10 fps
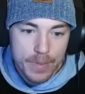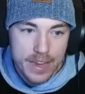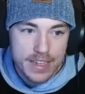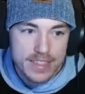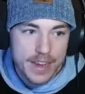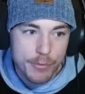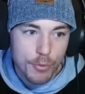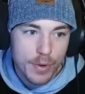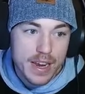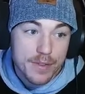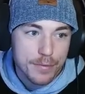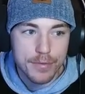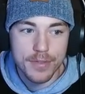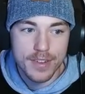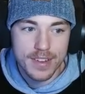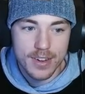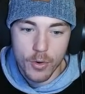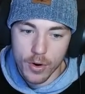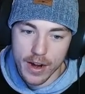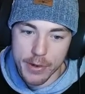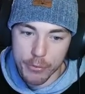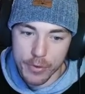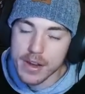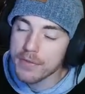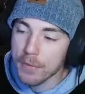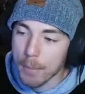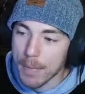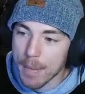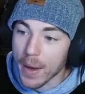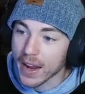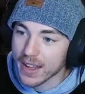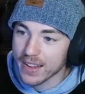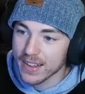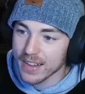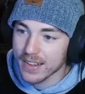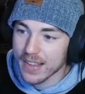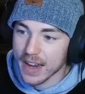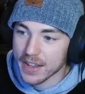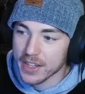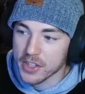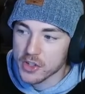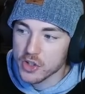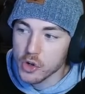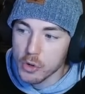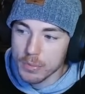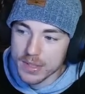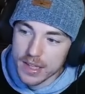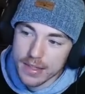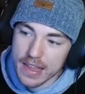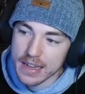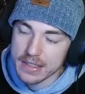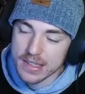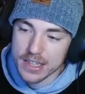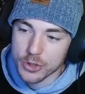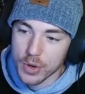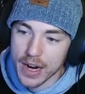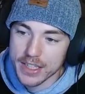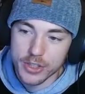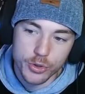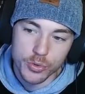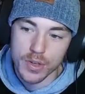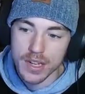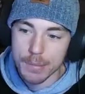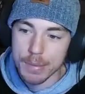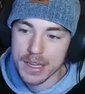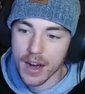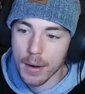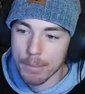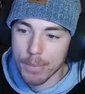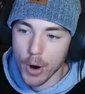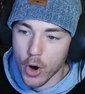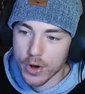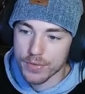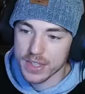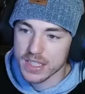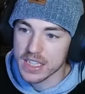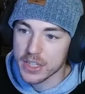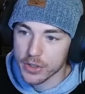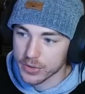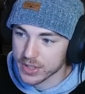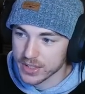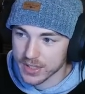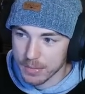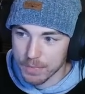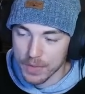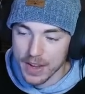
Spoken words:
It is a reef, or a reef mimic, that consumes the things that try to become part of its ecosystem.